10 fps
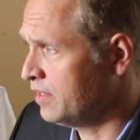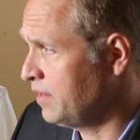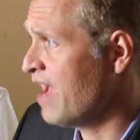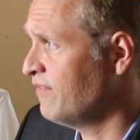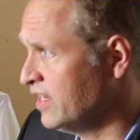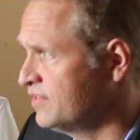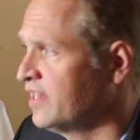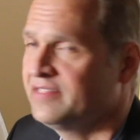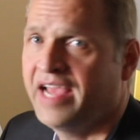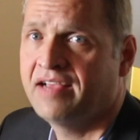having
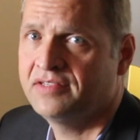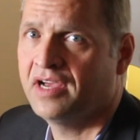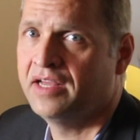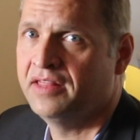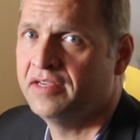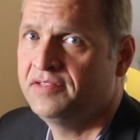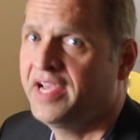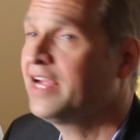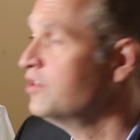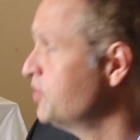success on the
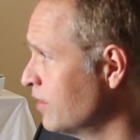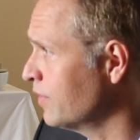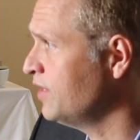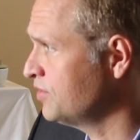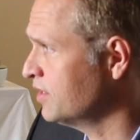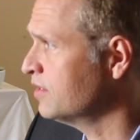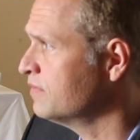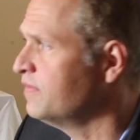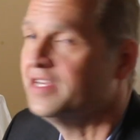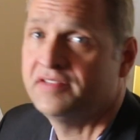second generation
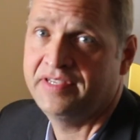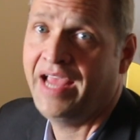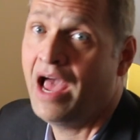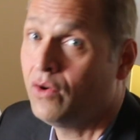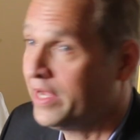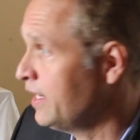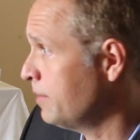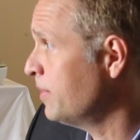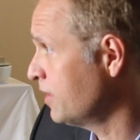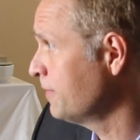of this ALK
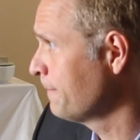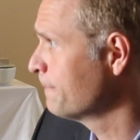inhibitor.